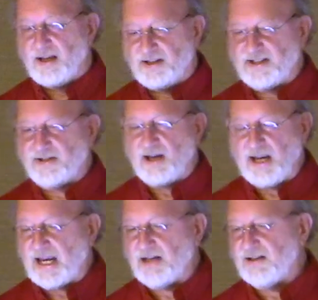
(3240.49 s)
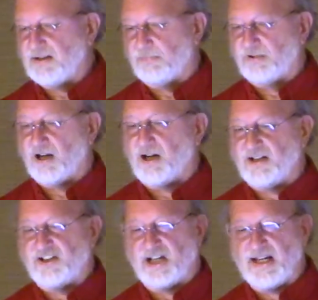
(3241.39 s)
This ended the
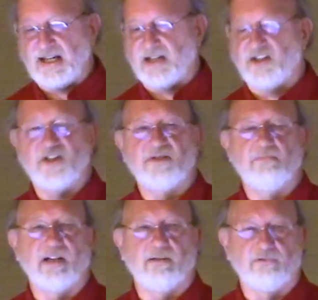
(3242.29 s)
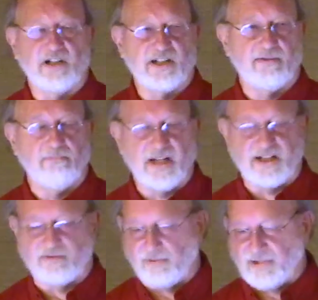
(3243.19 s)
Bronze Age
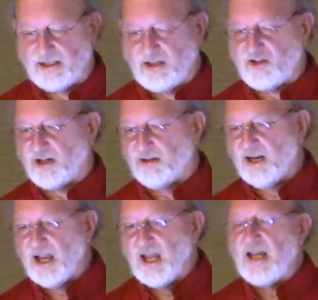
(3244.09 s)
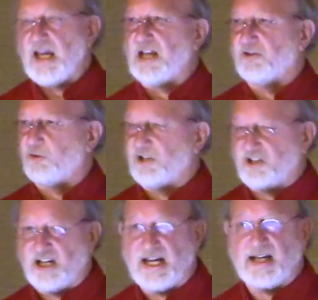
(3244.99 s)
mystery religion, and
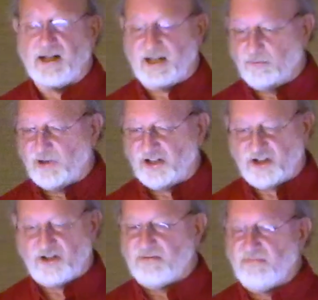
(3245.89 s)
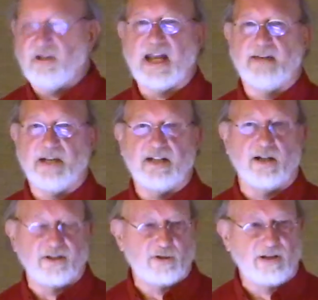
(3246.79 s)
Christianity, which had
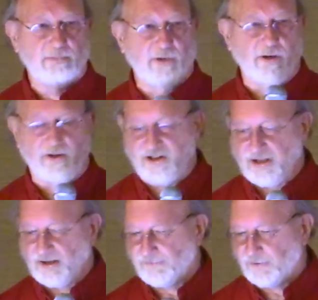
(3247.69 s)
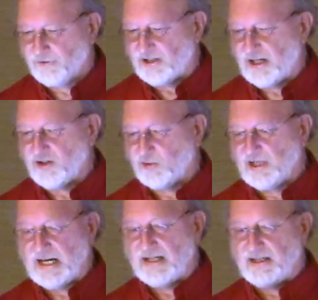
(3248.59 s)
begun to emerge in the 1st
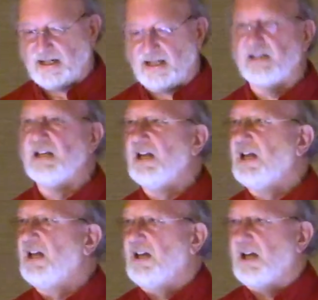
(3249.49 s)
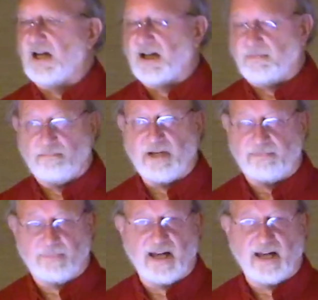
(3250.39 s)
century AD, but by